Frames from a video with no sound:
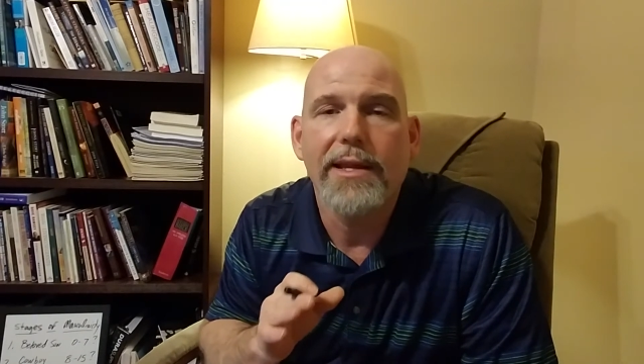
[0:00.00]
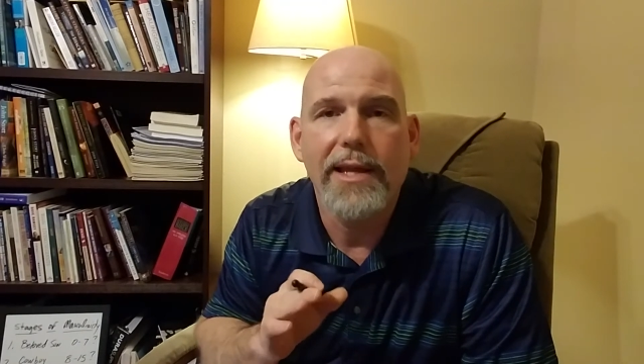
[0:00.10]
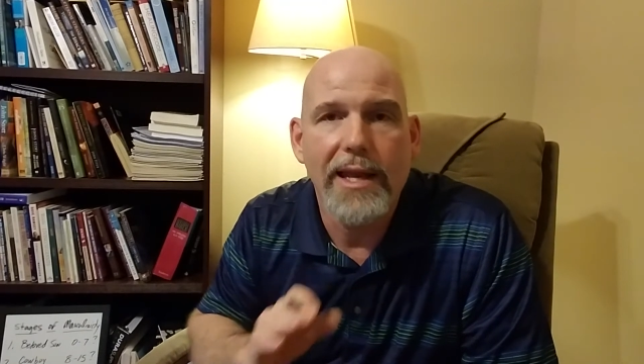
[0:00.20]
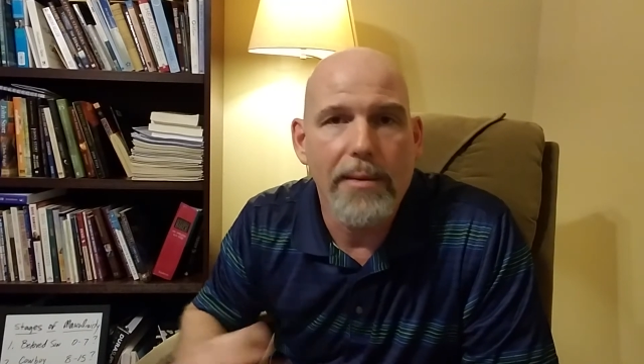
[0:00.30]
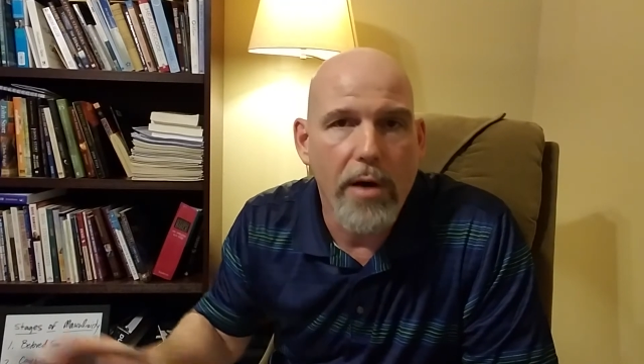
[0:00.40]

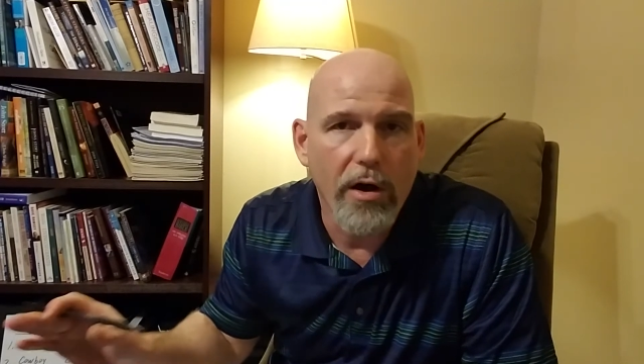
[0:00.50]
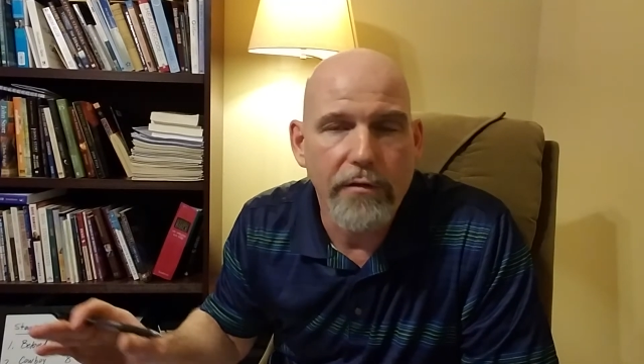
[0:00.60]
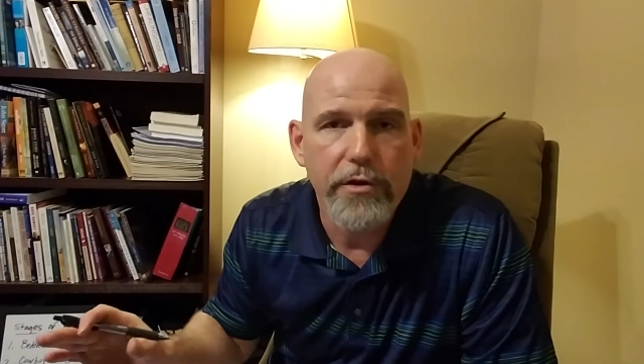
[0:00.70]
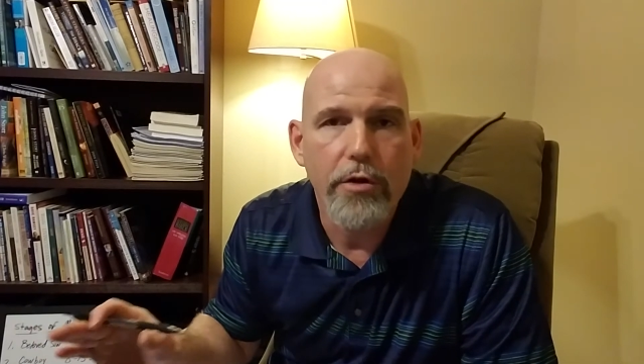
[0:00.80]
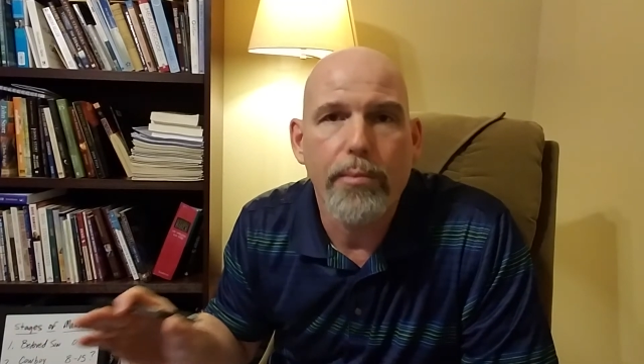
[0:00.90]
get him off
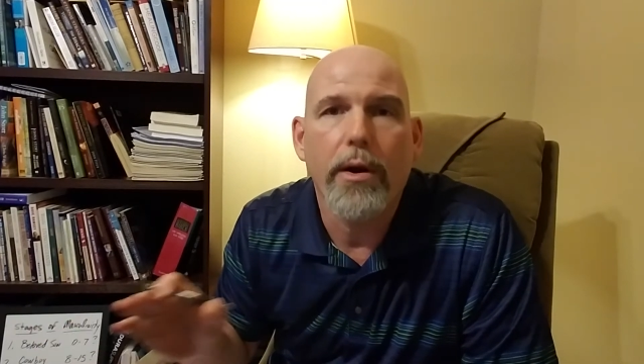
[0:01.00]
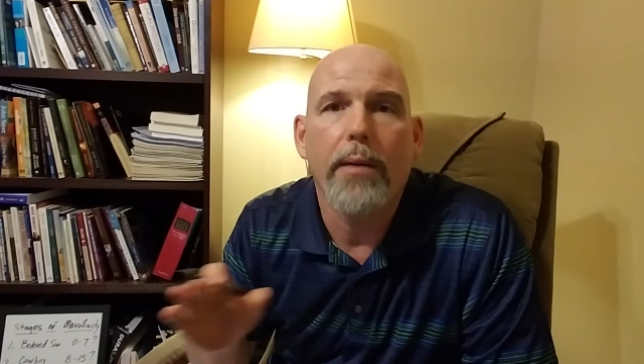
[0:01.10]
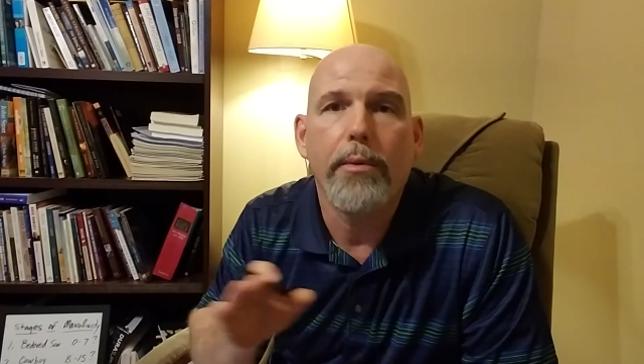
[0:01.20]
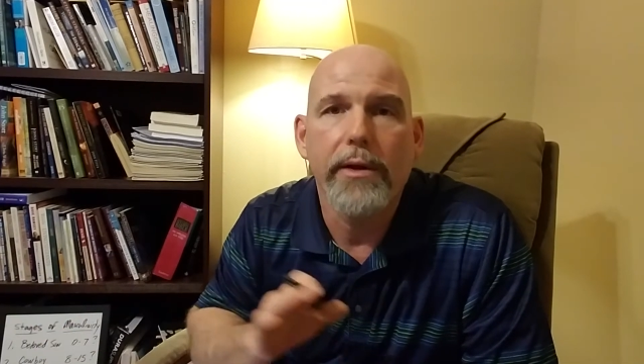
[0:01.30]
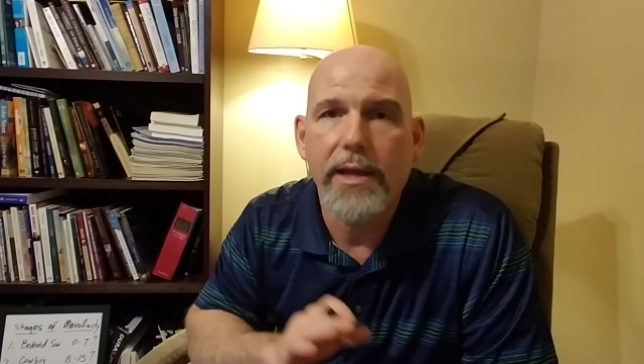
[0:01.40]
of your
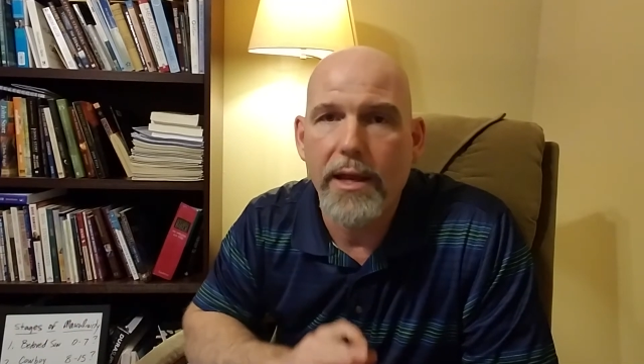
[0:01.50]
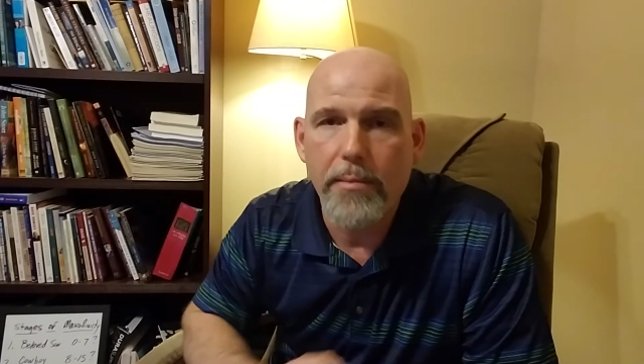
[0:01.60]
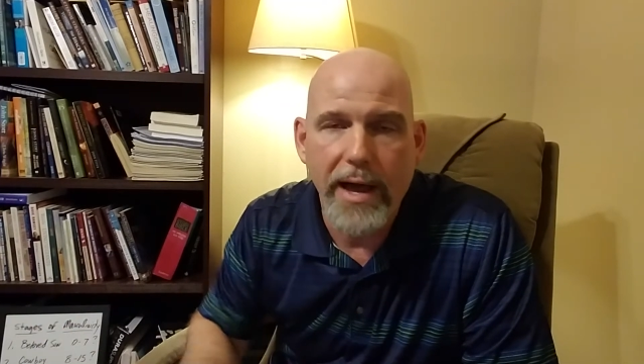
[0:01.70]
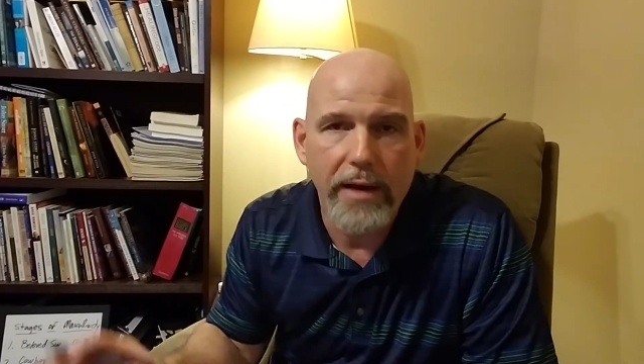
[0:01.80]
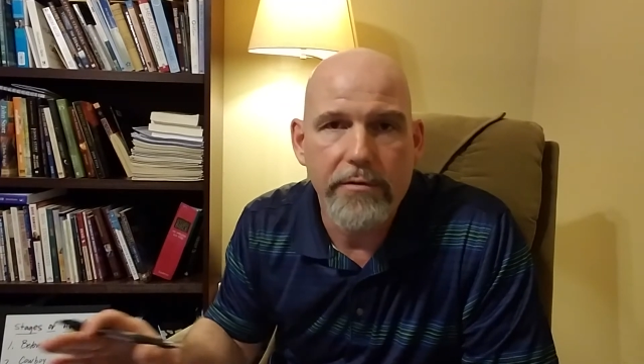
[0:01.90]
property, get him
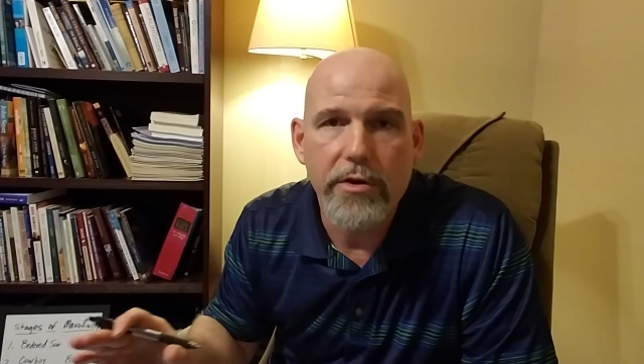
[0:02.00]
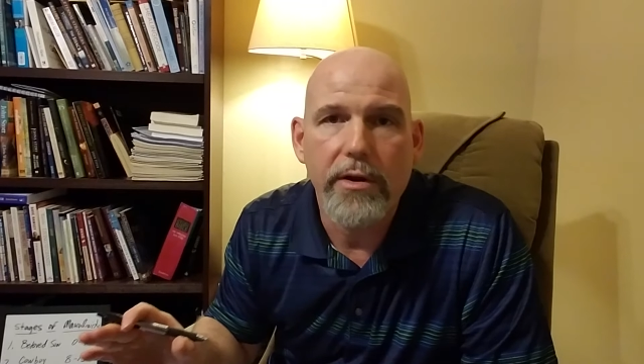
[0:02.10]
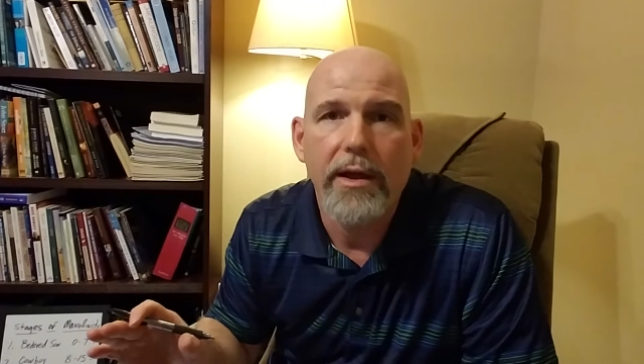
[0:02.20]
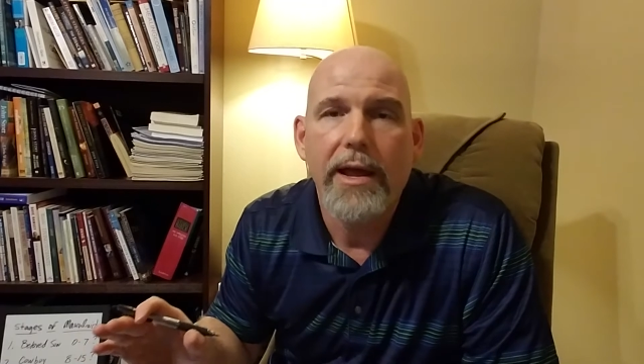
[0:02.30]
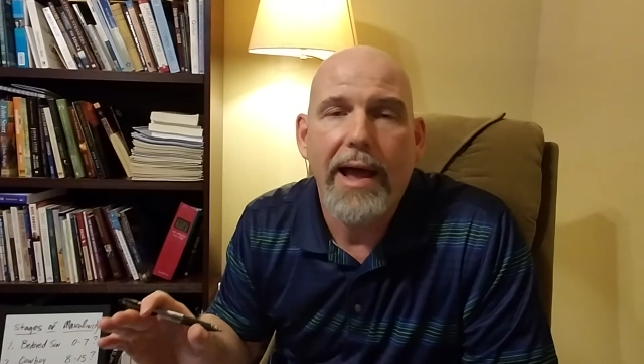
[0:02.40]
out of your
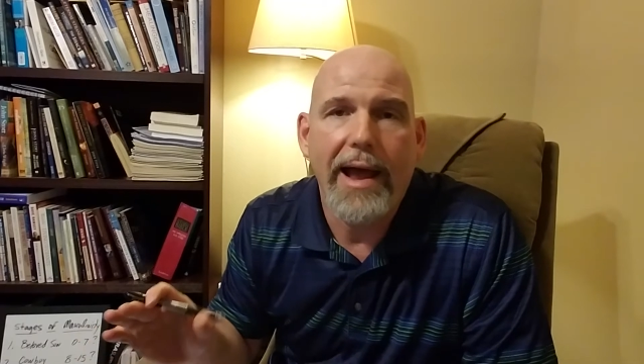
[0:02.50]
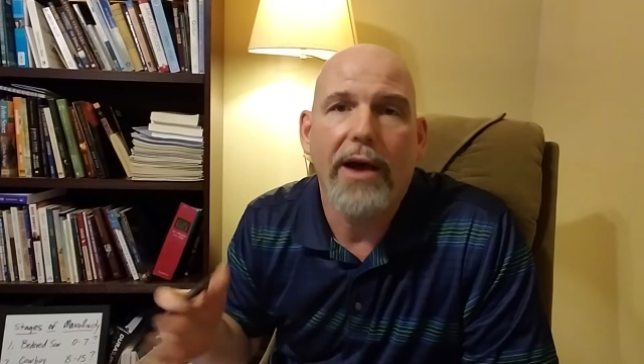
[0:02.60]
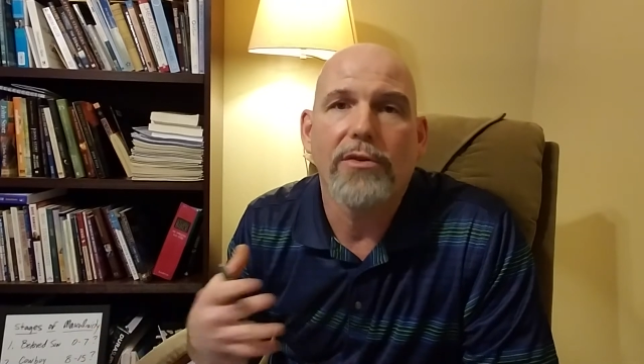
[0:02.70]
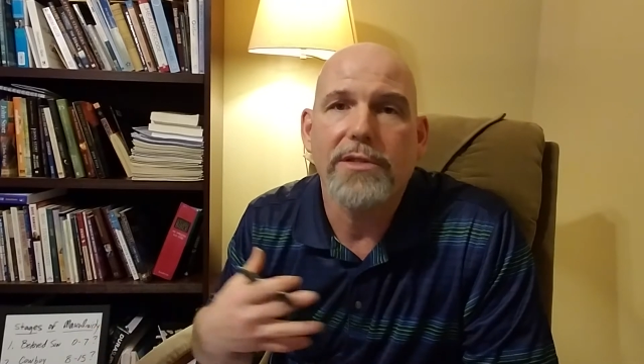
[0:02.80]
house,